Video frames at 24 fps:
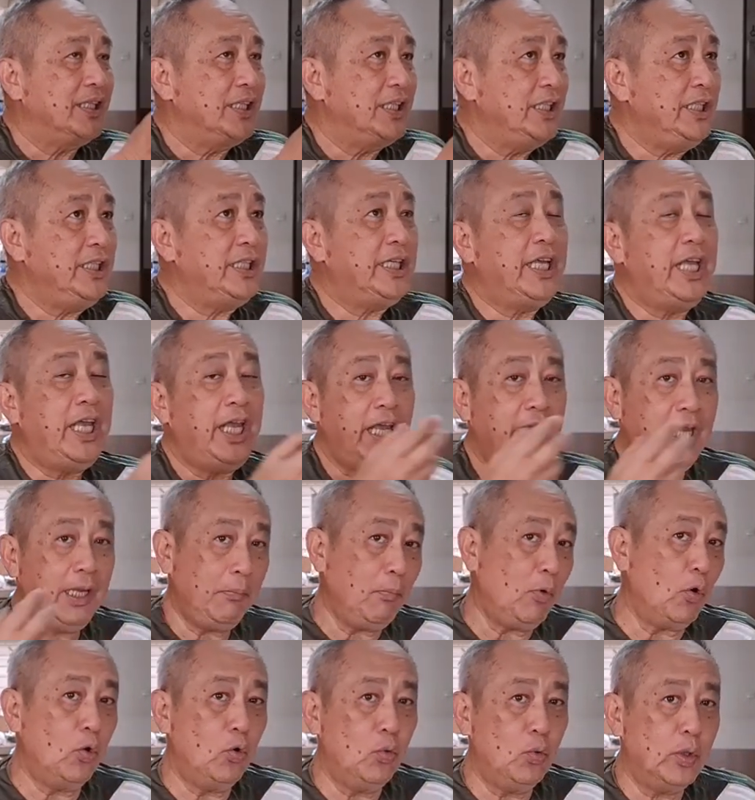He
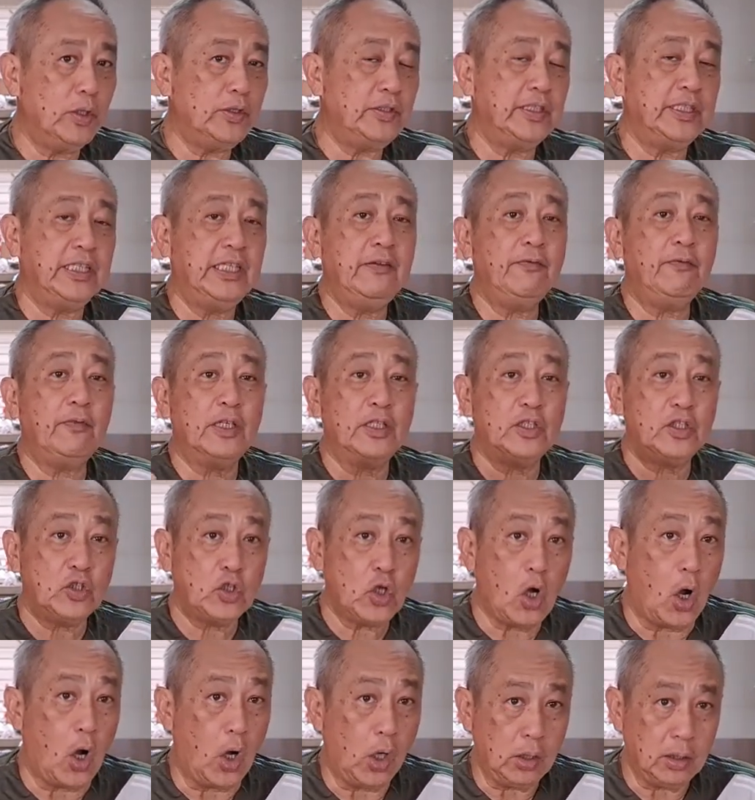came over to give a
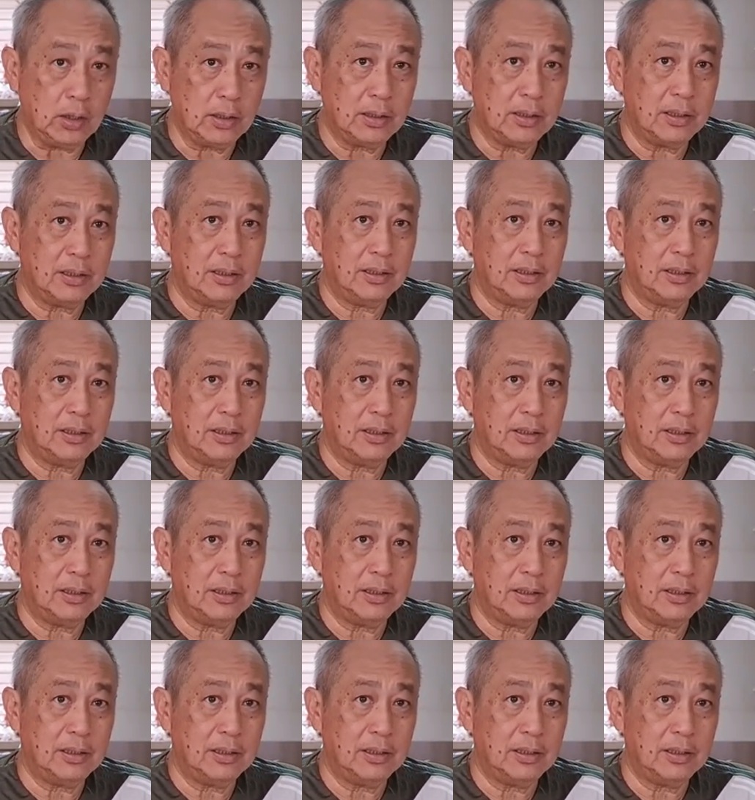talk,